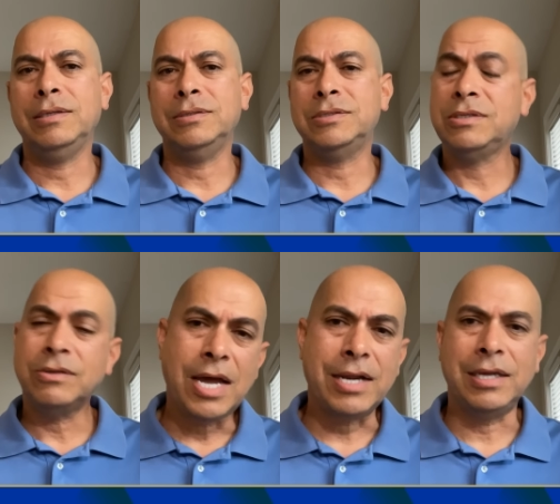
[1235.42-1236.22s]
You
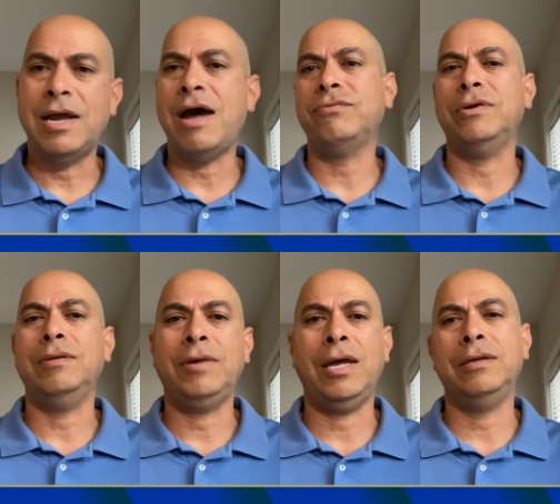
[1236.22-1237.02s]
still got to get after
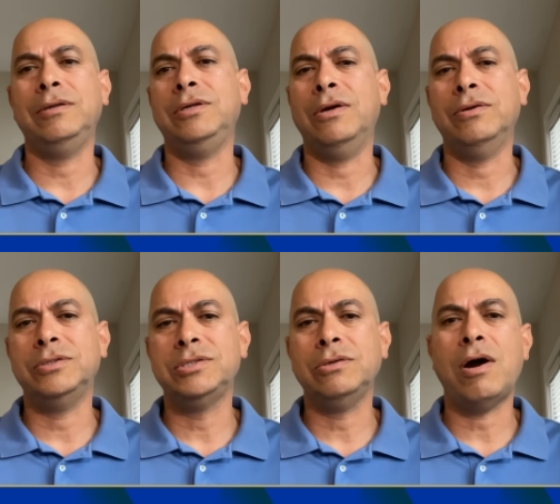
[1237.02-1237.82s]
it, man. You know,
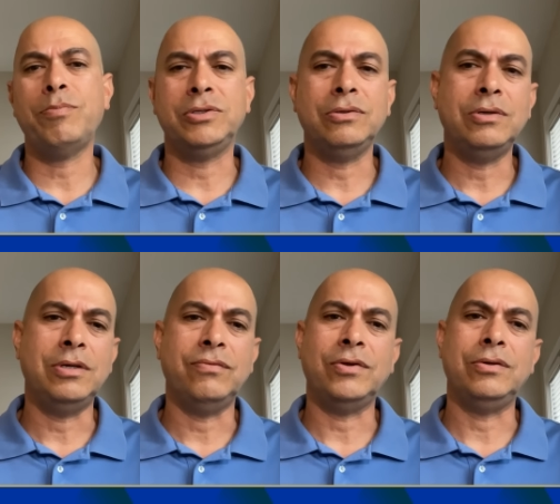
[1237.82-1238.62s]
there's still
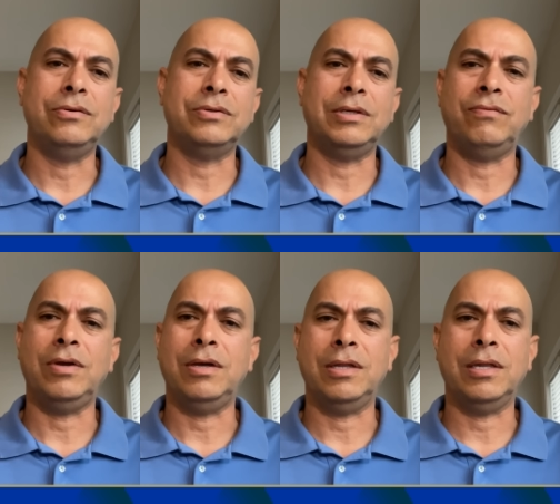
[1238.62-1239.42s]
opportunity for you. If,
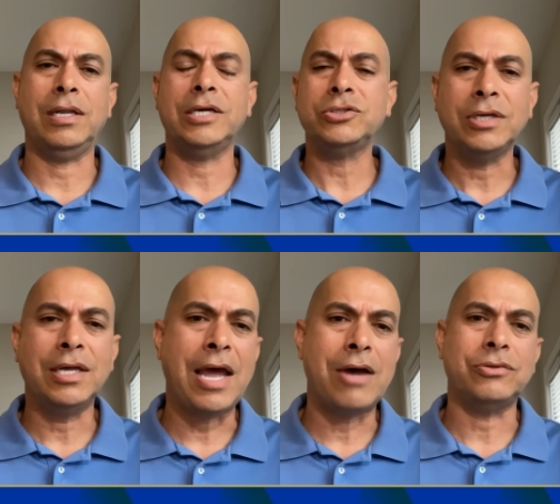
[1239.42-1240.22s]
unless you're
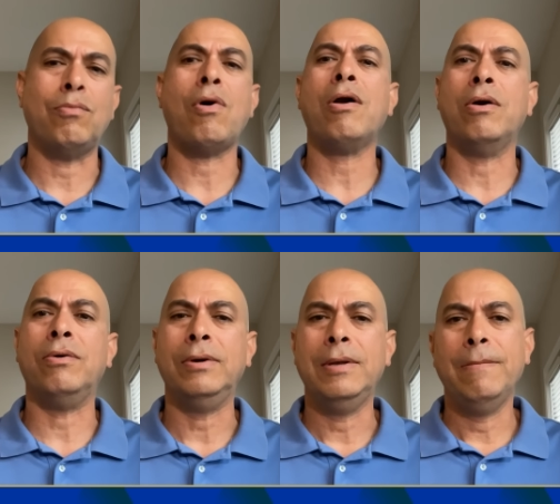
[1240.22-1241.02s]
getting out
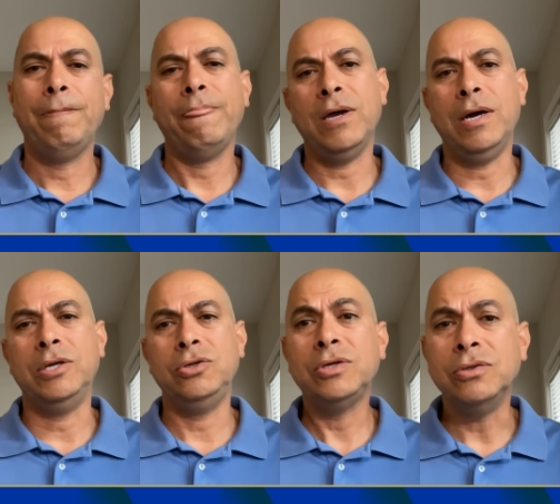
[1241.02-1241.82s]
tomorrow,
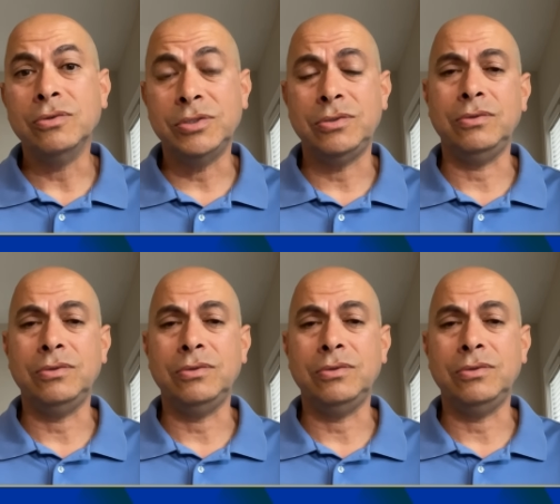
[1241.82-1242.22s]
you can do it